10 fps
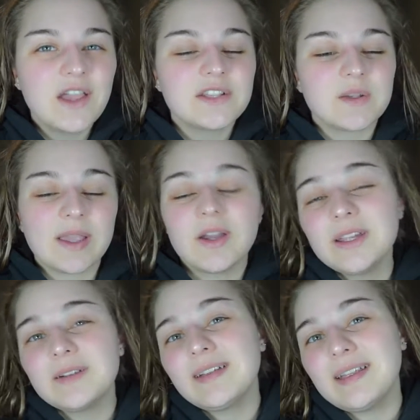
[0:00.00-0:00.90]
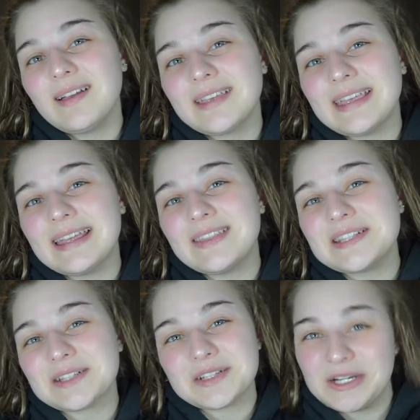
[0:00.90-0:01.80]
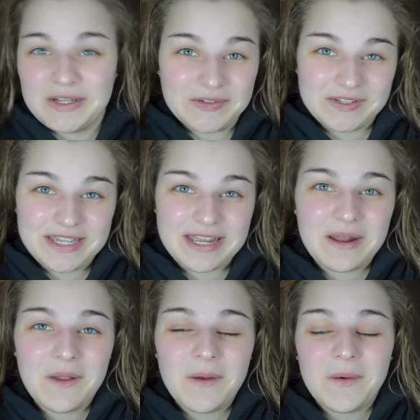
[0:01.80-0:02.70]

So I could get really lucky and this could turn out great,